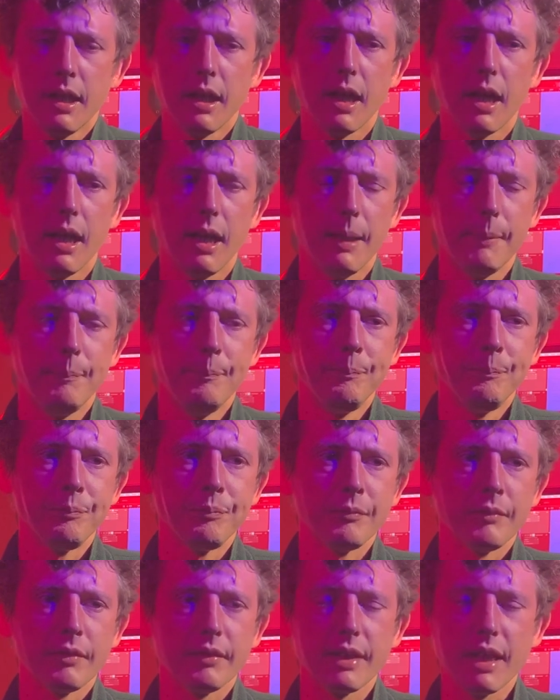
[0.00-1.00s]
Um,
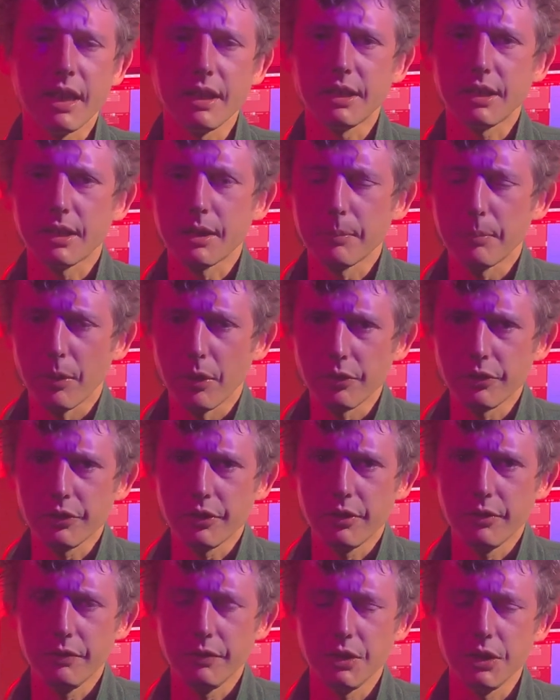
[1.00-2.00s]
that's the
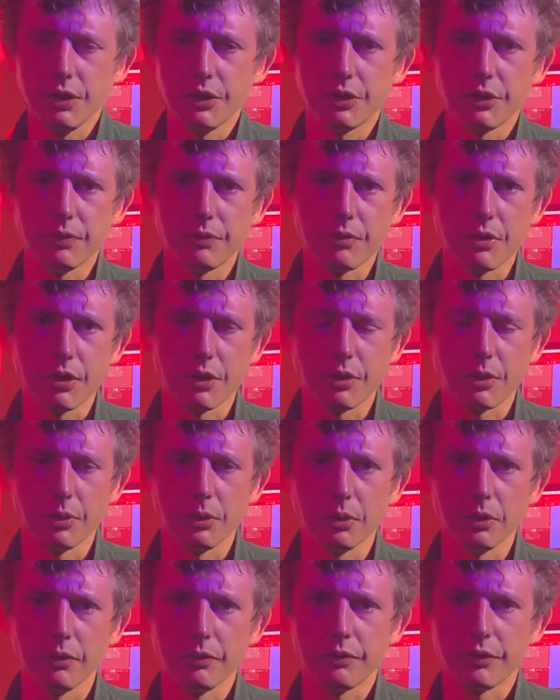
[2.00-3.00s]
positive use of the
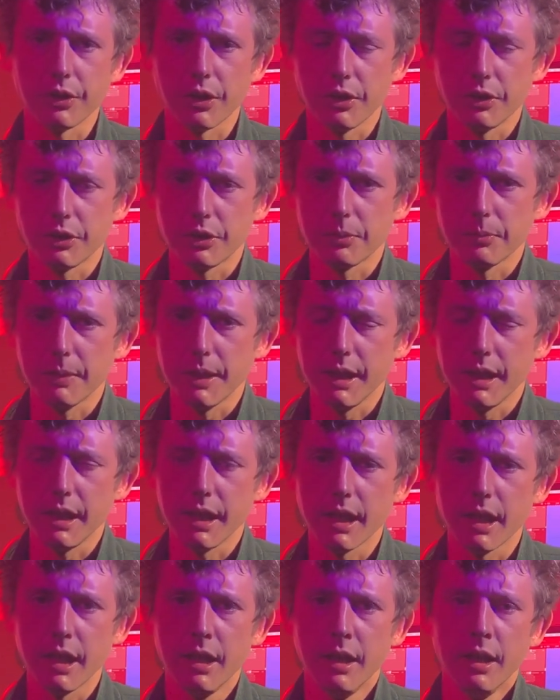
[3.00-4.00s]
tool of social
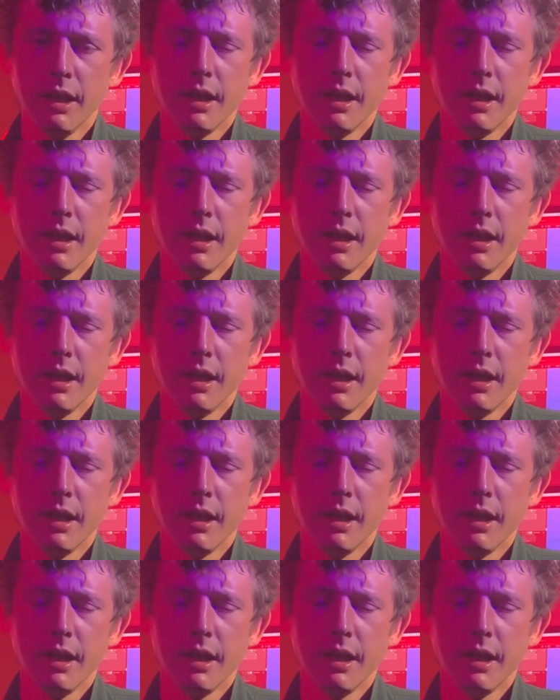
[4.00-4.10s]
media